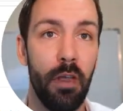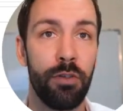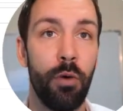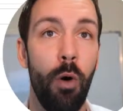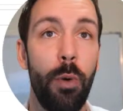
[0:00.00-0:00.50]

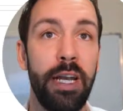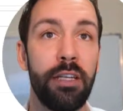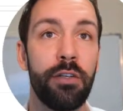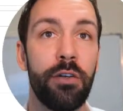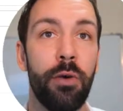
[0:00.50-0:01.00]
So what we need
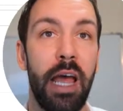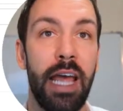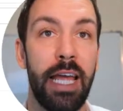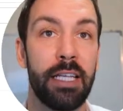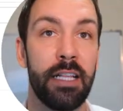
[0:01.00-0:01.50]
to do
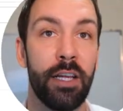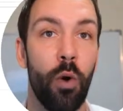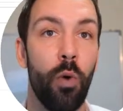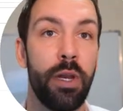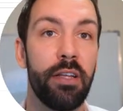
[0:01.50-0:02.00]
is click
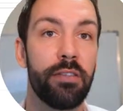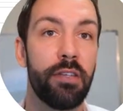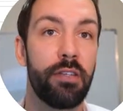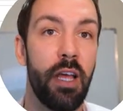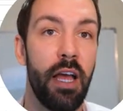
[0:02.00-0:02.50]

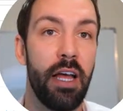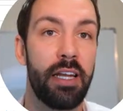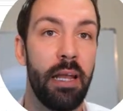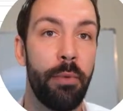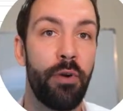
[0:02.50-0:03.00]
audiences,
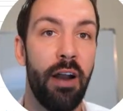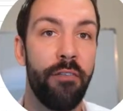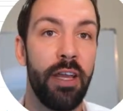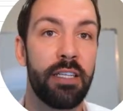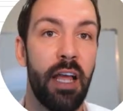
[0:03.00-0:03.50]

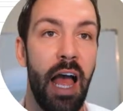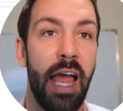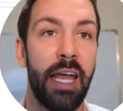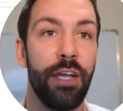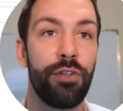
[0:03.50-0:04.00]
demographics,
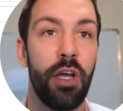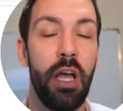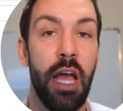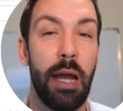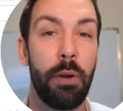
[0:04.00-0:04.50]
age,
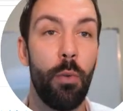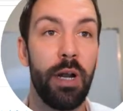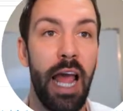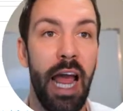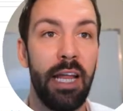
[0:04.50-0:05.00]
And we want
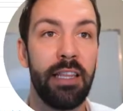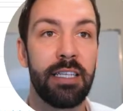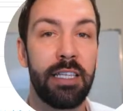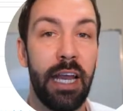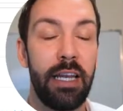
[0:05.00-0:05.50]
to add the
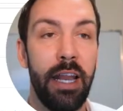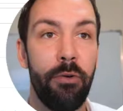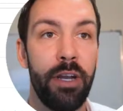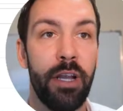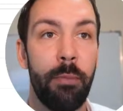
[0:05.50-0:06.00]

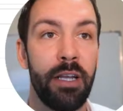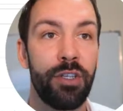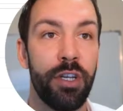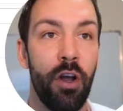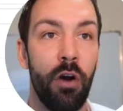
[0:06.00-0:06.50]
secondary
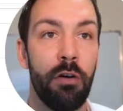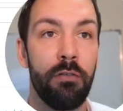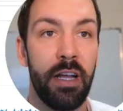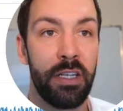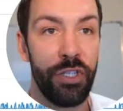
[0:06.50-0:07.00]
dimension
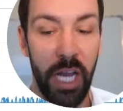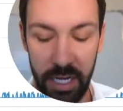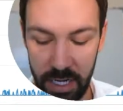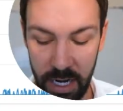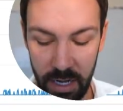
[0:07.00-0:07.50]
of
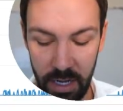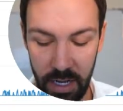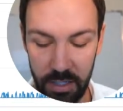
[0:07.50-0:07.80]
gender.